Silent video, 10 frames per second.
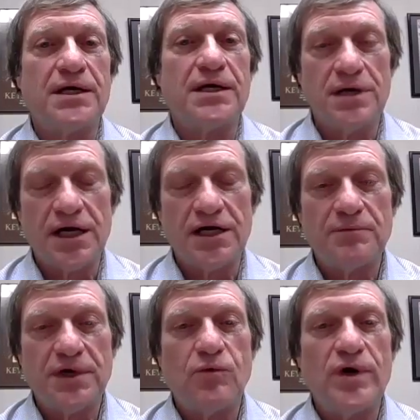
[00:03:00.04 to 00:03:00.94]
might not
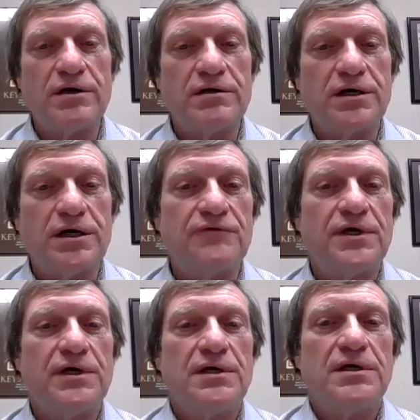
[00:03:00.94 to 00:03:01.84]
have been aware of,
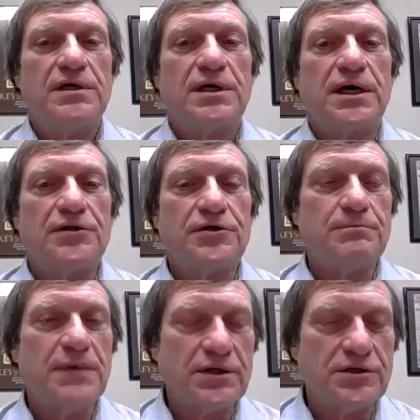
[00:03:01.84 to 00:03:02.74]

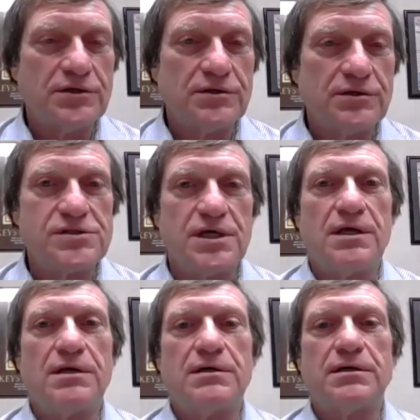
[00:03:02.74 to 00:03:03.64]
other mentors
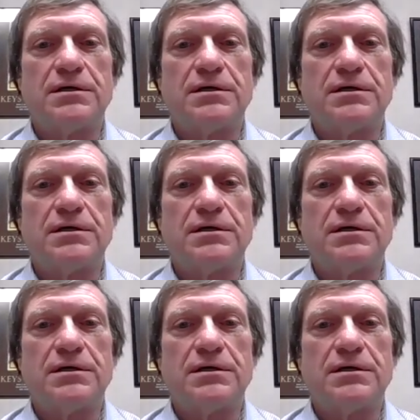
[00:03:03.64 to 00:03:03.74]
and